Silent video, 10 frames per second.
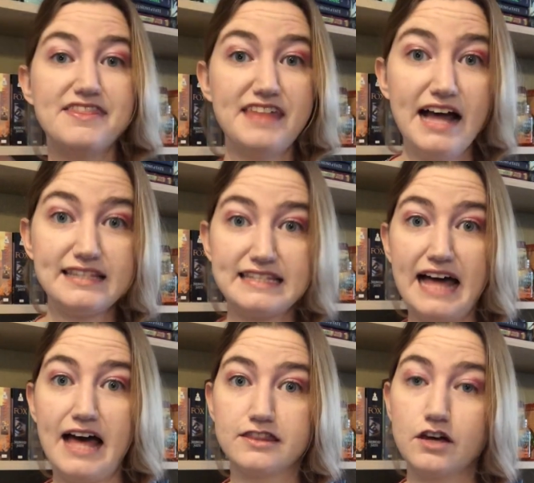that's
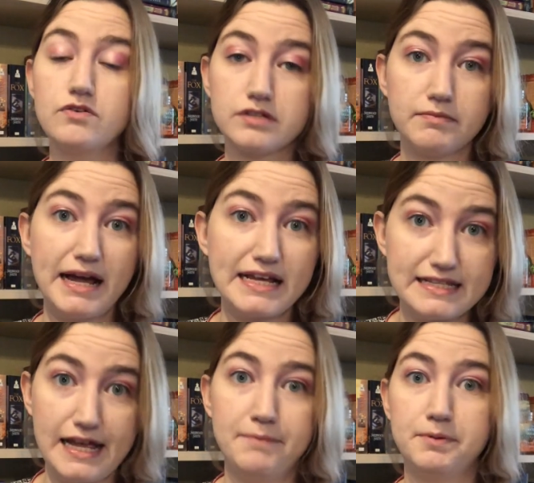that. Those are my
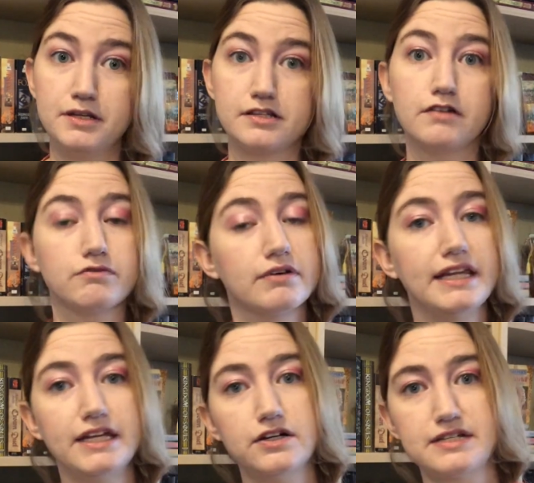examples of
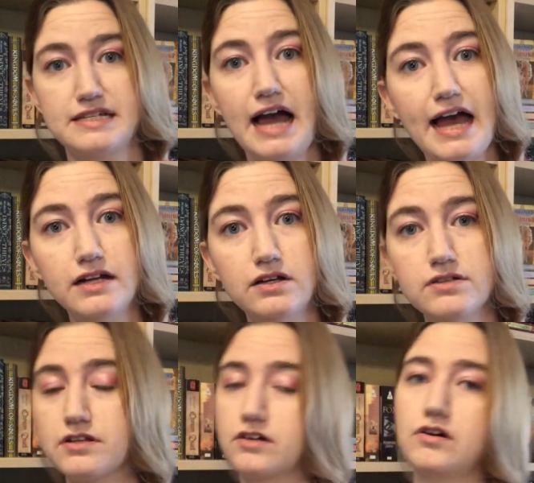really good
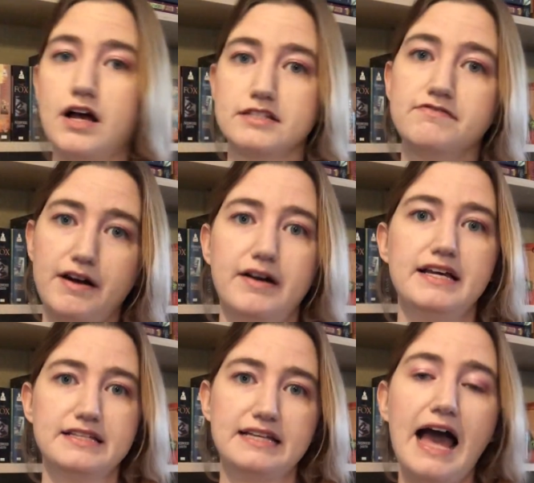titles across
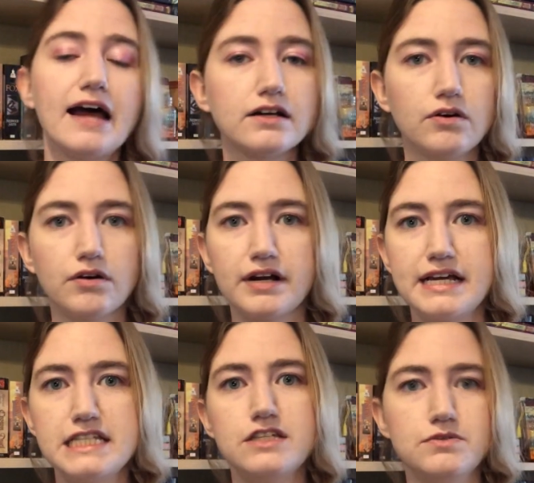various
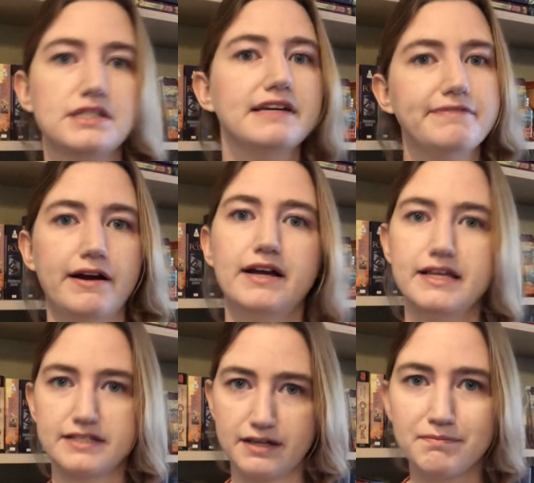categories using
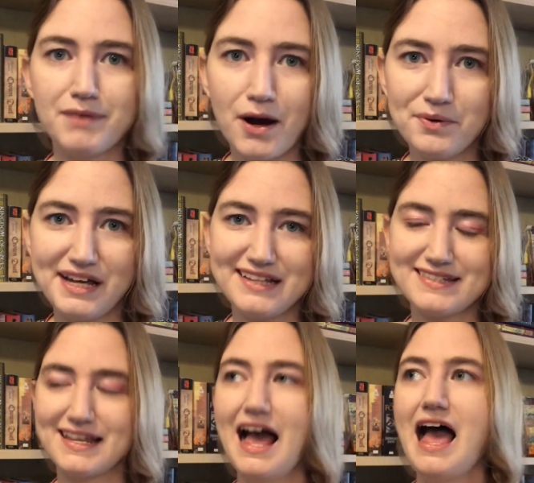various
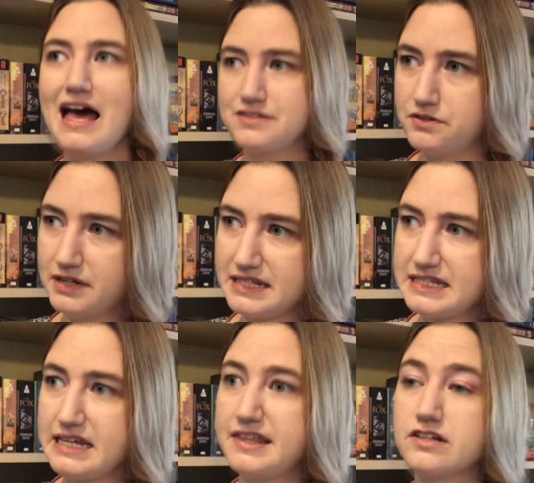components. As you can
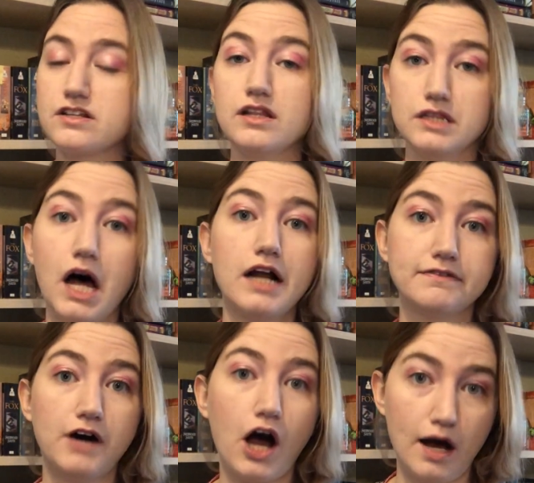see, there's a lot
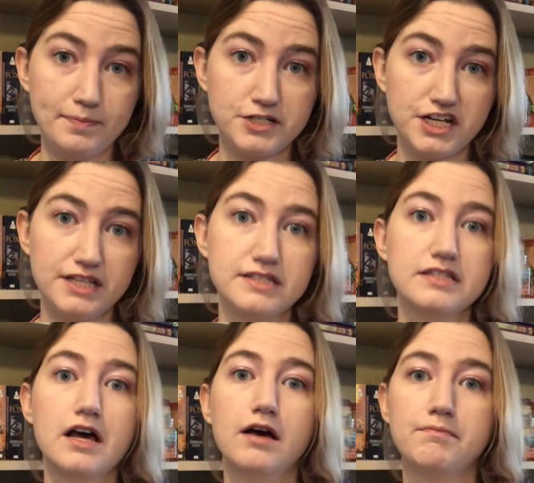of options,
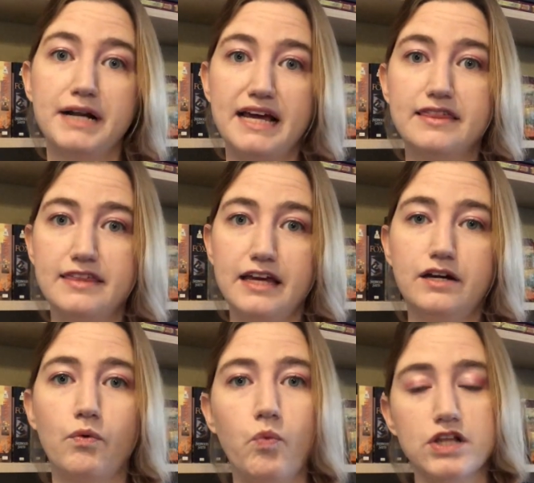but I think
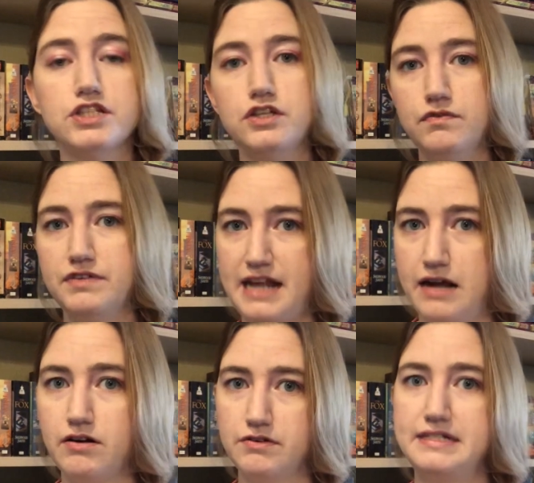once you've
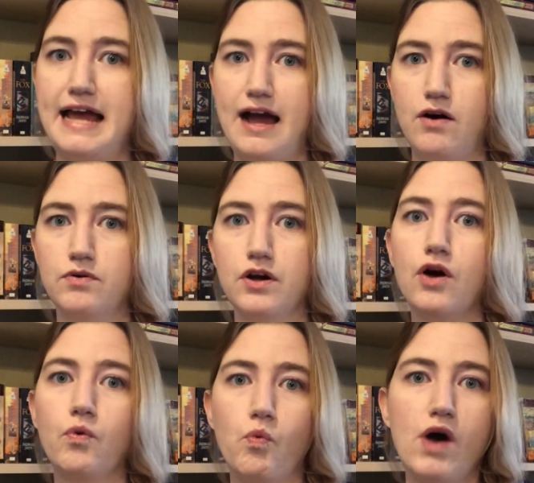narrowed down
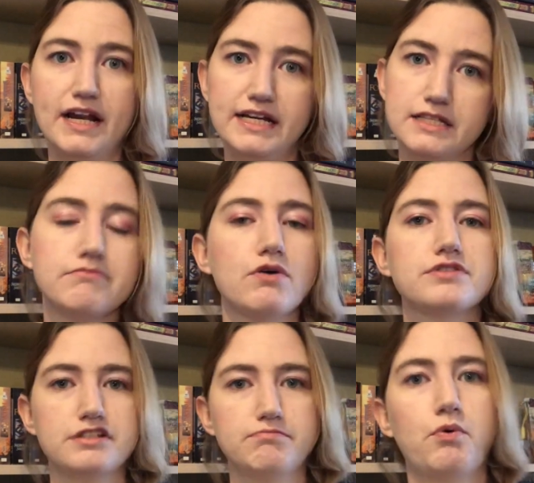what is
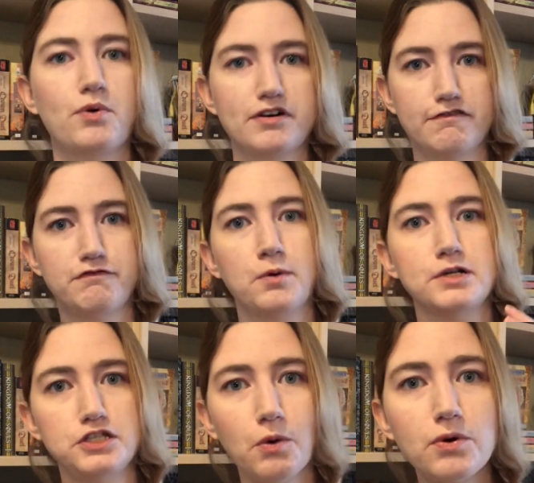most important for
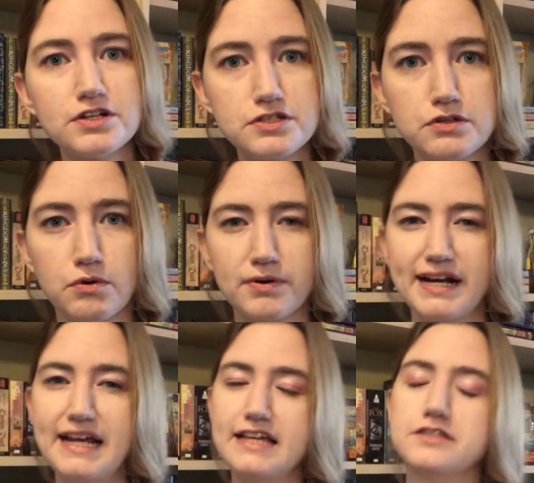your
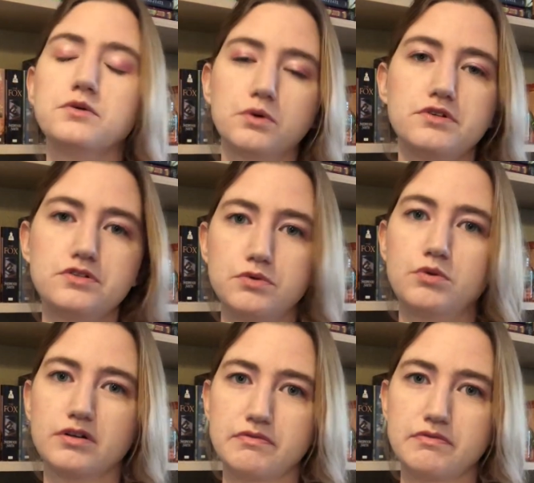story, is your story